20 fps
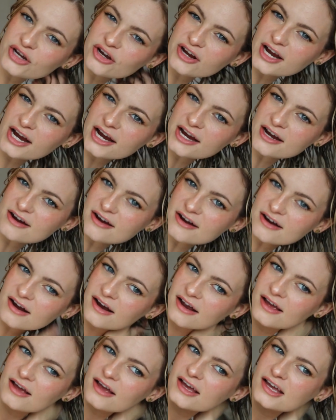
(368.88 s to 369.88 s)
your
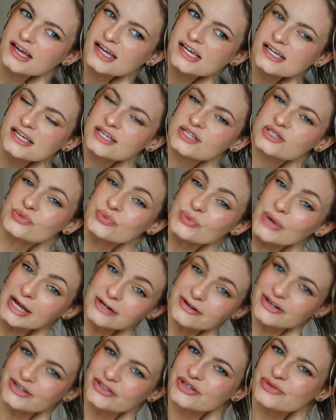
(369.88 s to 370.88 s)
hair is
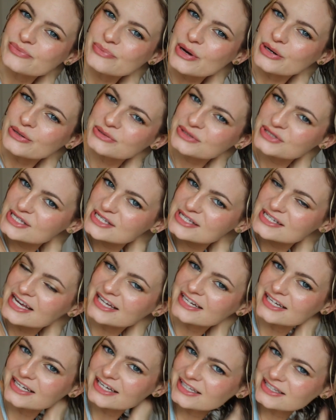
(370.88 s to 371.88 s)
weighed on the most,
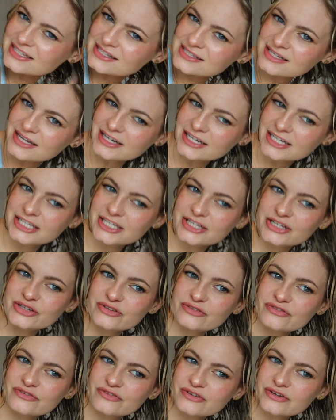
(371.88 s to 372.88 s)
and it gets kind
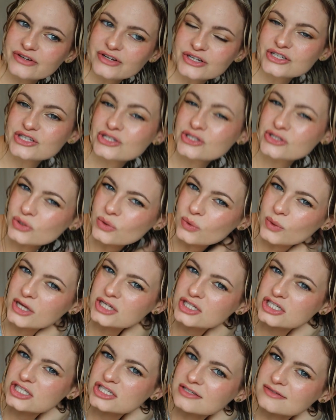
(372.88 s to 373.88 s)
of
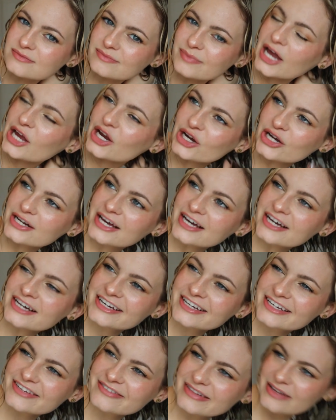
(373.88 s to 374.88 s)
squished by your
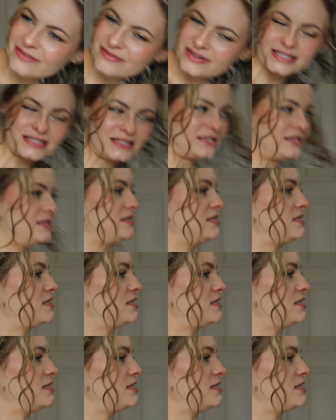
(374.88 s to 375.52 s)
neck, if that makes sense.